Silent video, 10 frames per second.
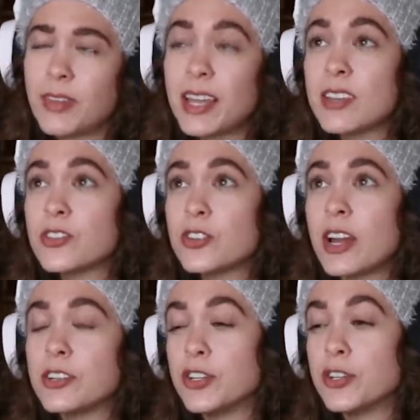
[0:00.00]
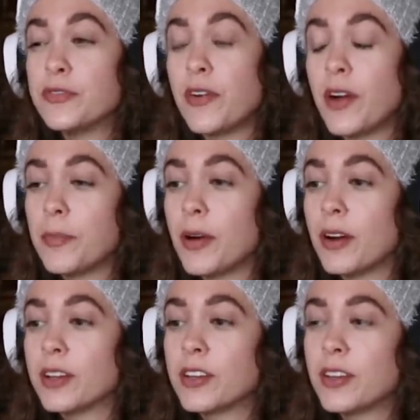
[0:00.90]
I guess they're not too far
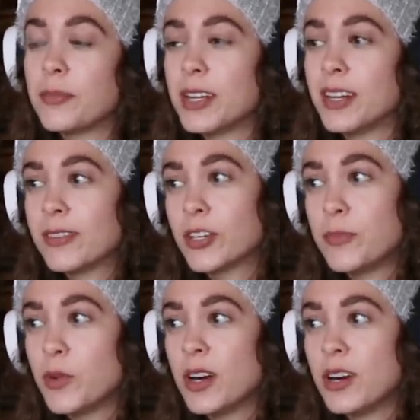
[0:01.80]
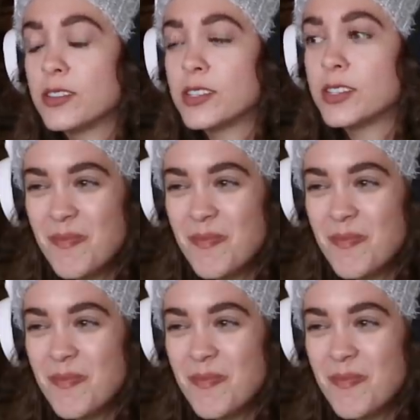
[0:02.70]
apart. I mean, it could be worse.